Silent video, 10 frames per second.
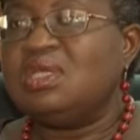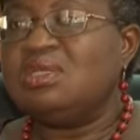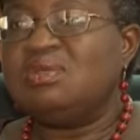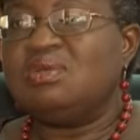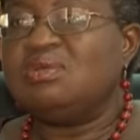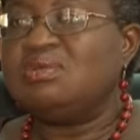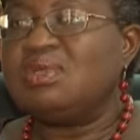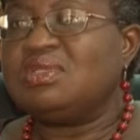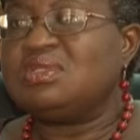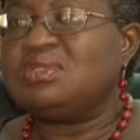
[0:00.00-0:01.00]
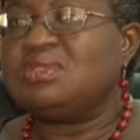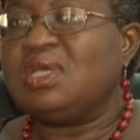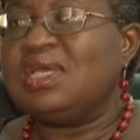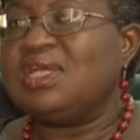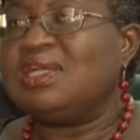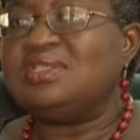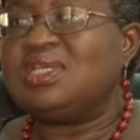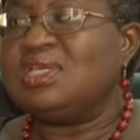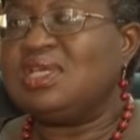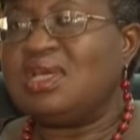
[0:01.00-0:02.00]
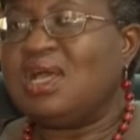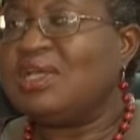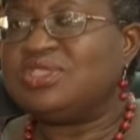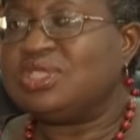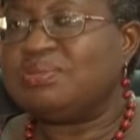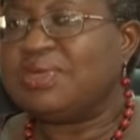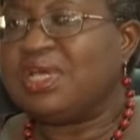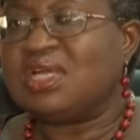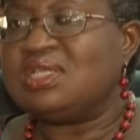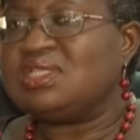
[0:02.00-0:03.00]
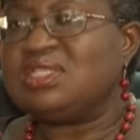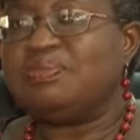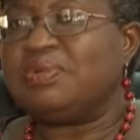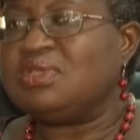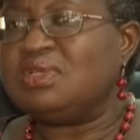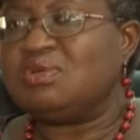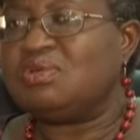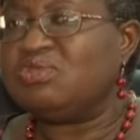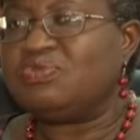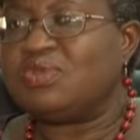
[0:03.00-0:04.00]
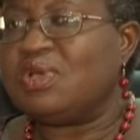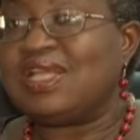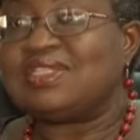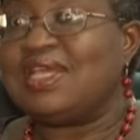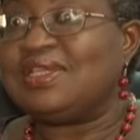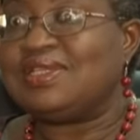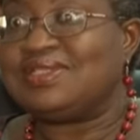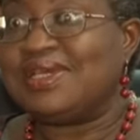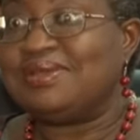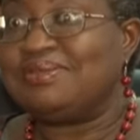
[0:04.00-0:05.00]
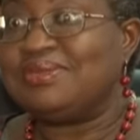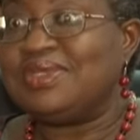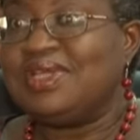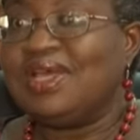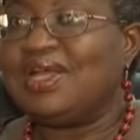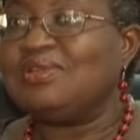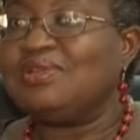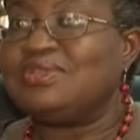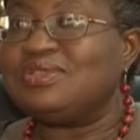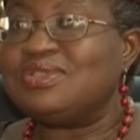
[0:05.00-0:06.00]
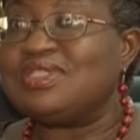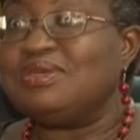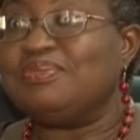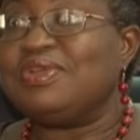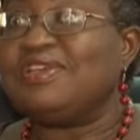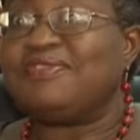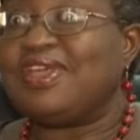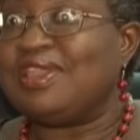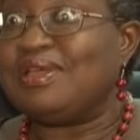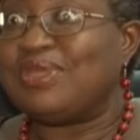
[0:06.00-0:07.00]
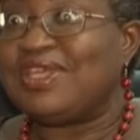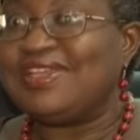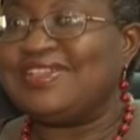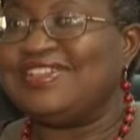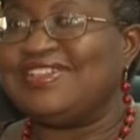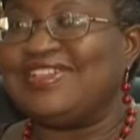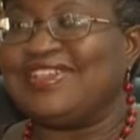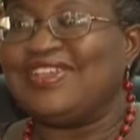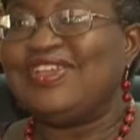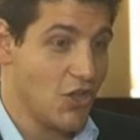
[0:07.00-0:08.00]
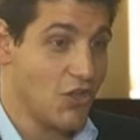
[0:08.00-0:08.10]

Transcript: you know, I can take hardship, I can sleep on the cold floor at any time, I can also sleep on a feather bed.